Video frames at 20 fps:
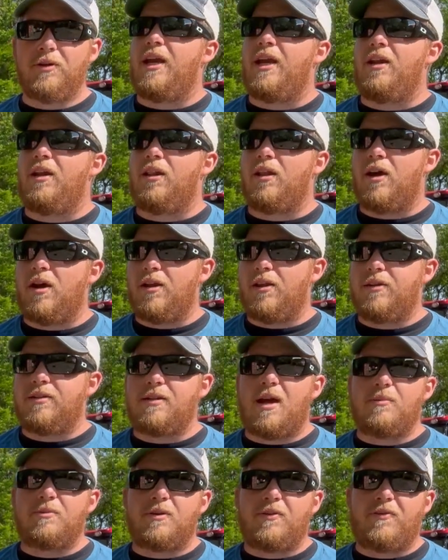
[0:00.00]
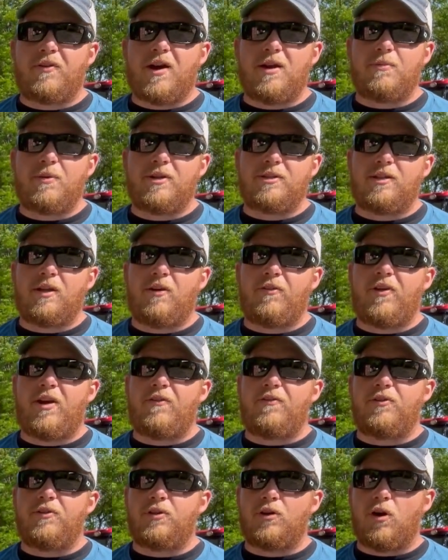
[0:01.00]
And a lot of the times I find myself
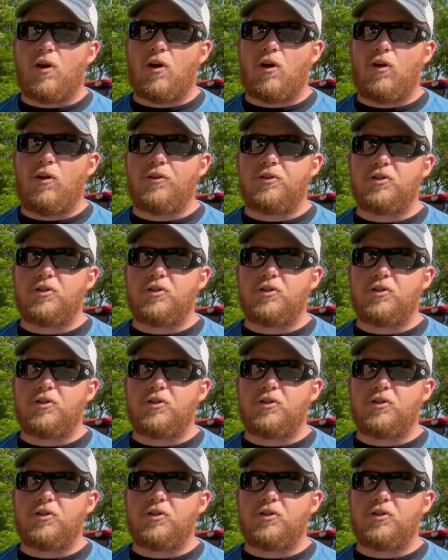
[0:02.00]
having to haul